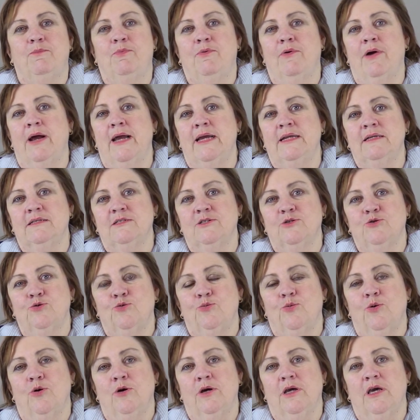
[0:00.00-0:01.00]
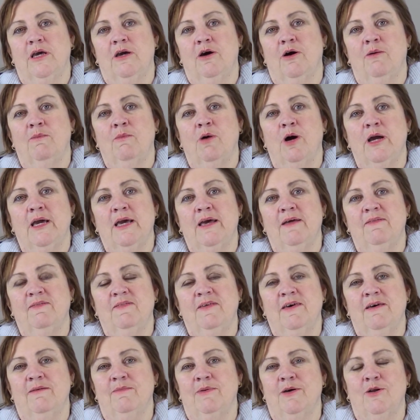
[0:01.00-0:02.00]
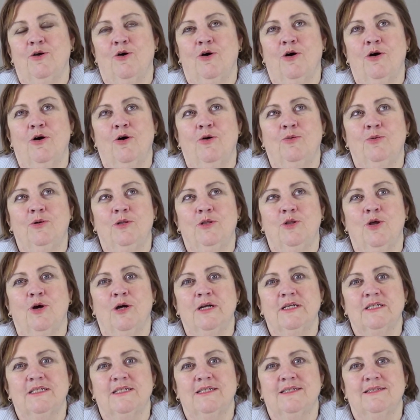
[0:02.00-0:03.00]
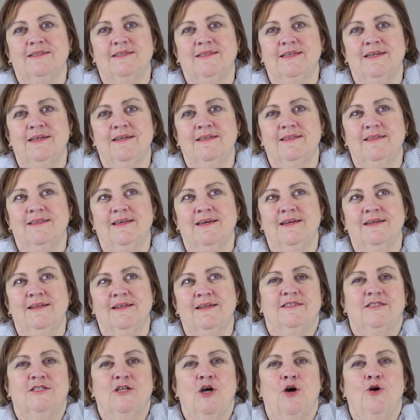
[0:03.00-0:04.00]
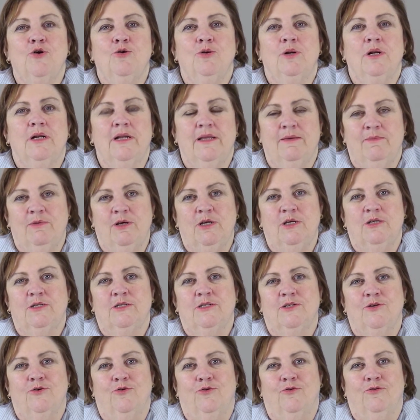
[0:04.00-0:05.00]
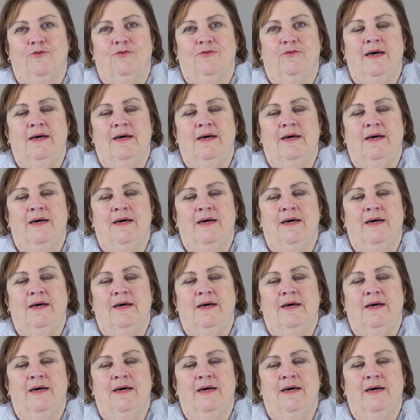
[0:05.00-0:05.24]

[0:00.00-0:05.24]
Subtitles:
brain is still working, I might get there. But I would like to think that don't limit yourself.